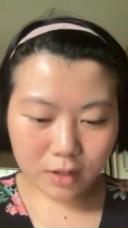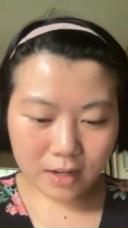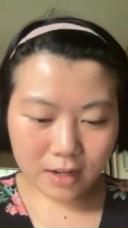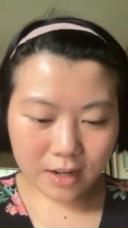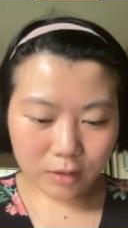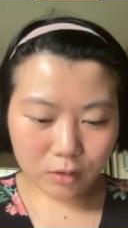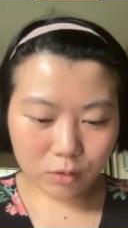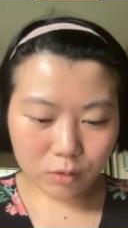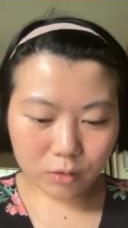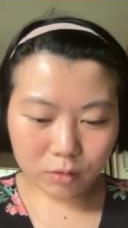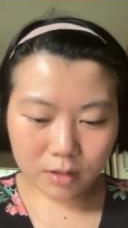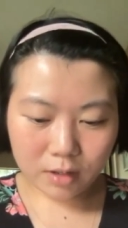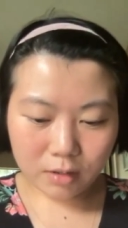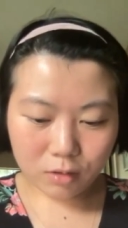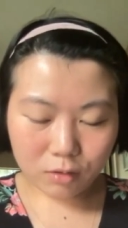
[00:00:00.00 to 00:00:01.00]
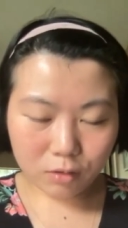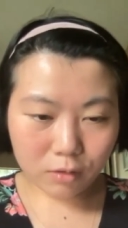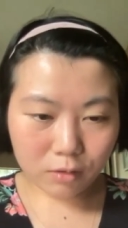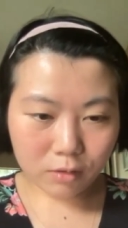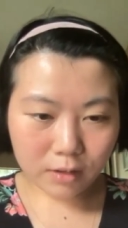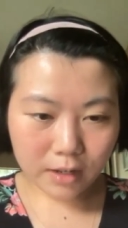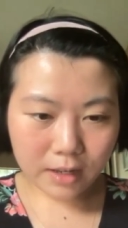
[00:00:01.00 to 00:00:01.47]
I like to do that,
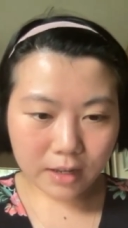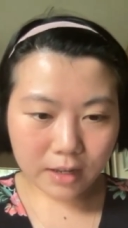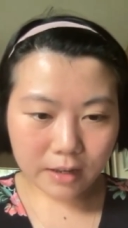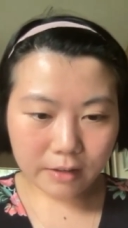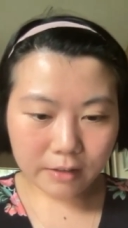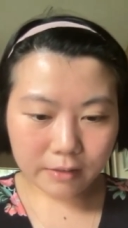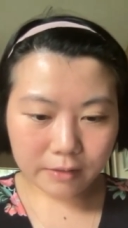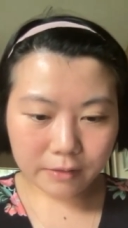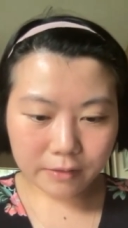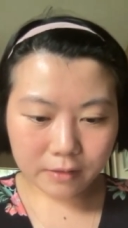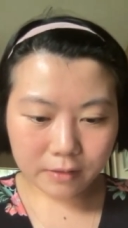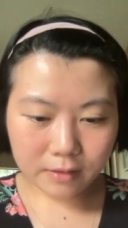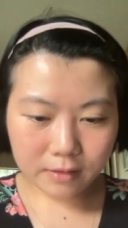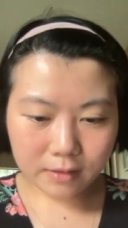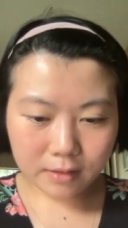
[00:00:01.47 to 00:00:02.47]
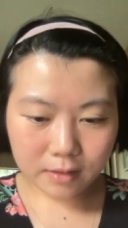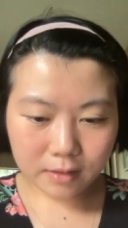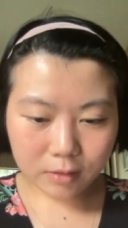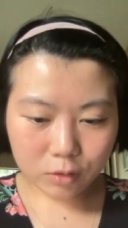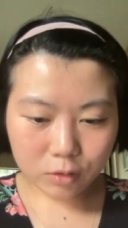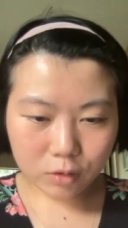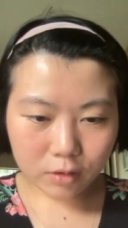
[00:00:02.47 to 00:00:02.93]
so I have,
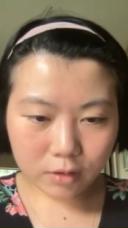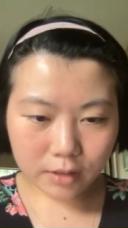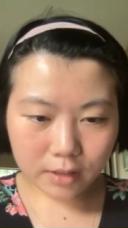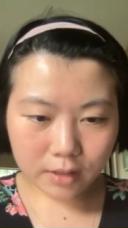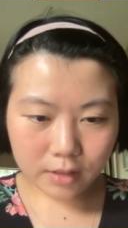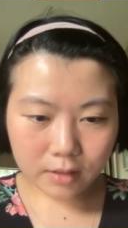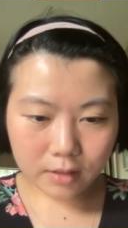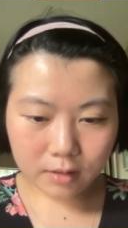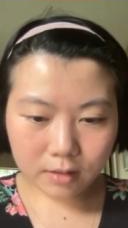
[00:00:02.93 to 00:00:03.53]
sorry.